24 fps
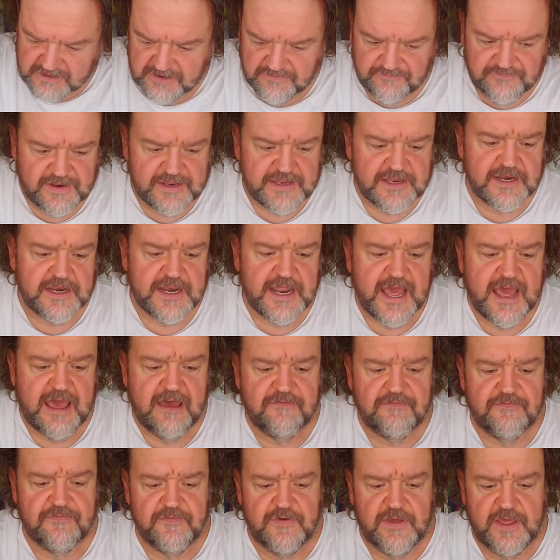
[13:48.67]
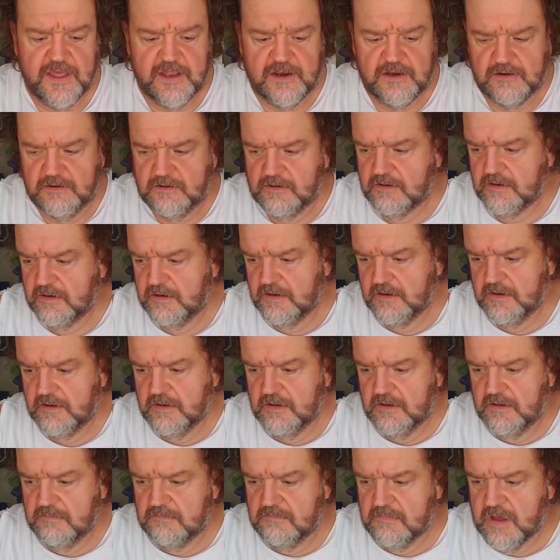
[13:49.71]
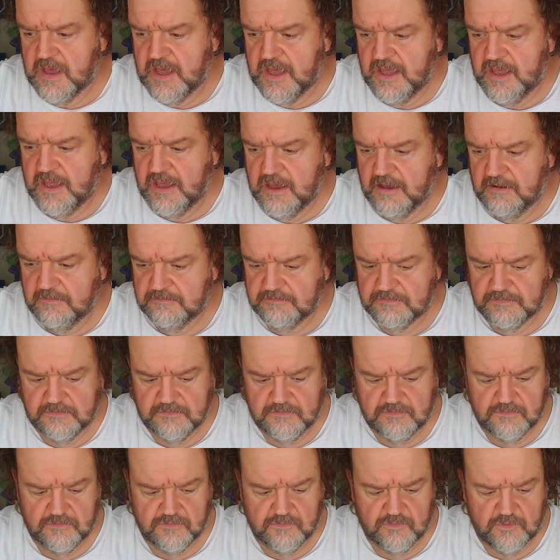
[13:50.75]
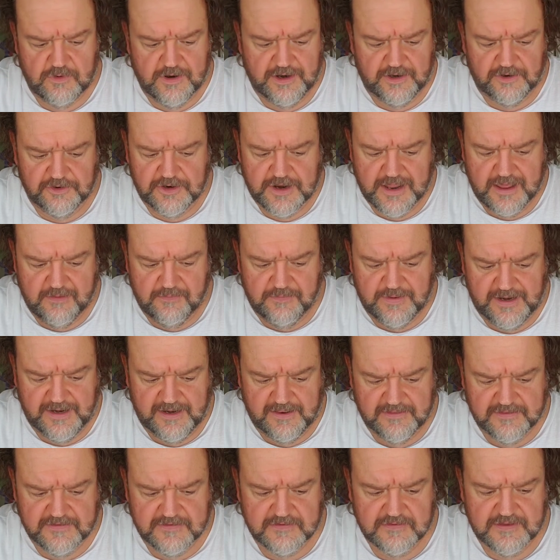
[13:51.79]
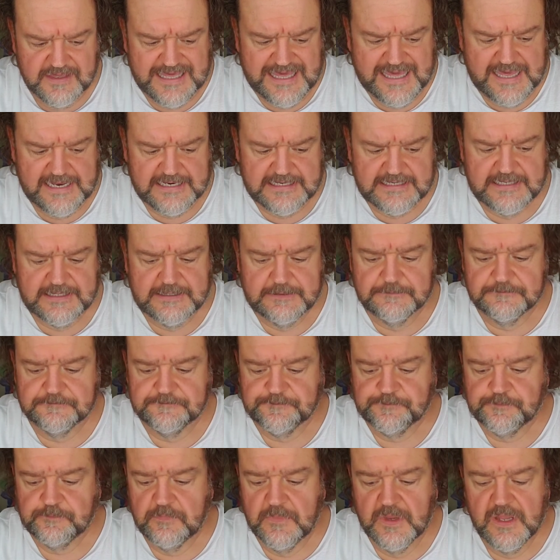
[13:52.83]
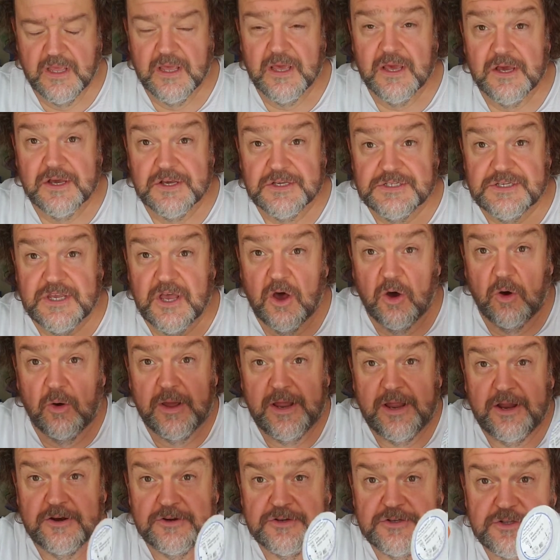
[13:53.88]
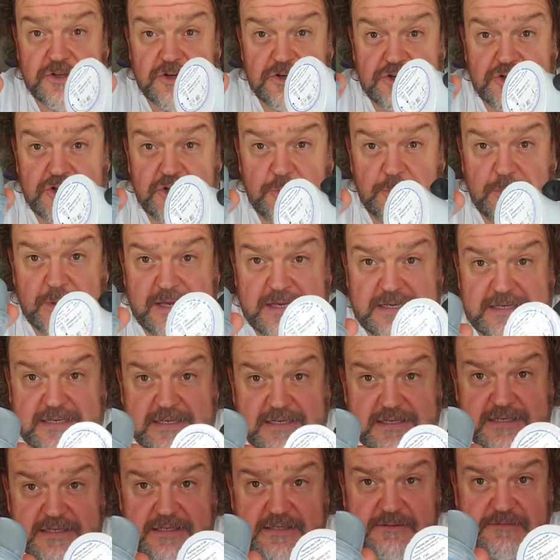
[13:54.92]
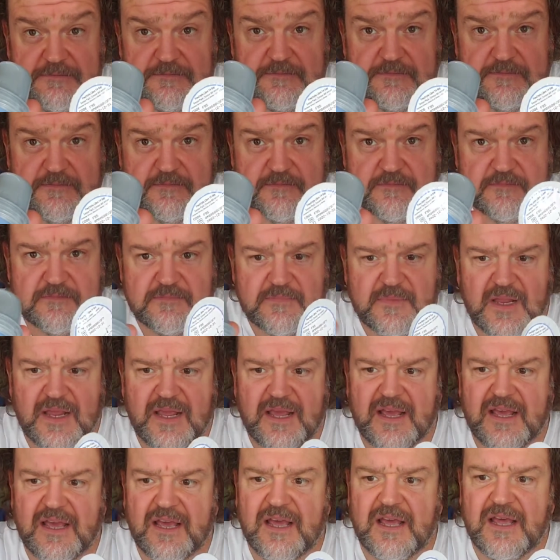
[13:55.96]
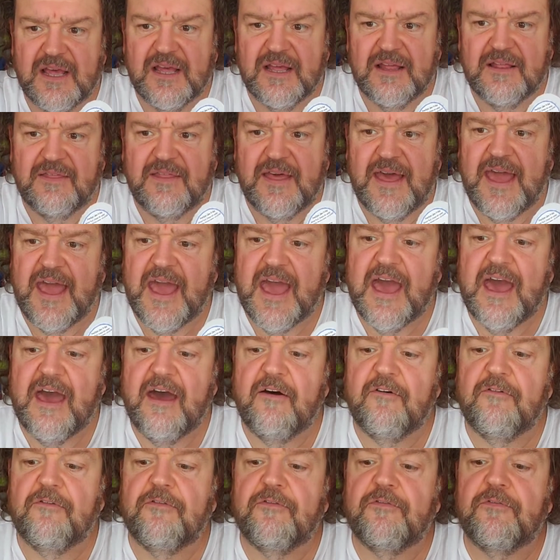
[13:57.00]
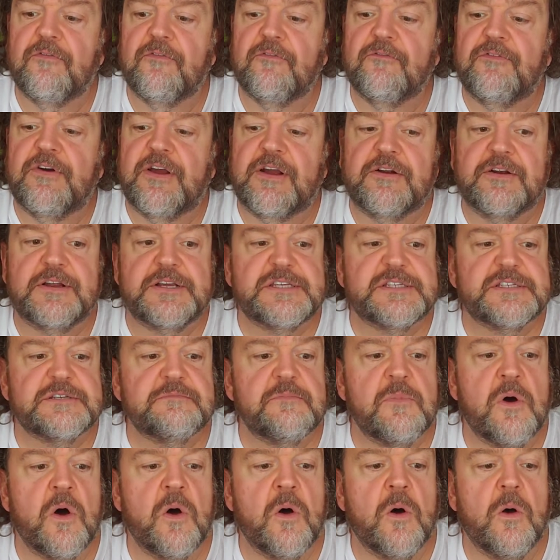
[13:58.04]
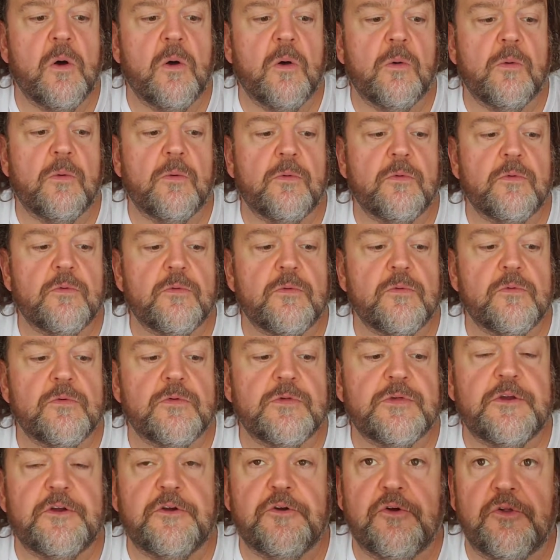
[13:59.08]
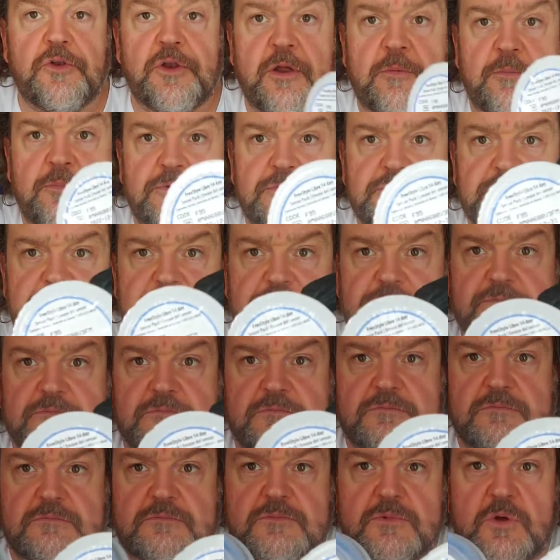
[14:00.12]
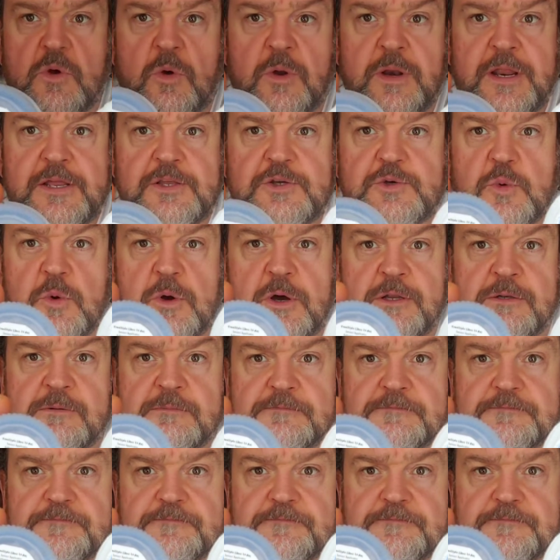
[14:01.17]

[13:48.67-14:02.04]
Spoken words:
convenient to have in my regular diabetes kit. So here's your two pieces. They have very small serial numbers on each one.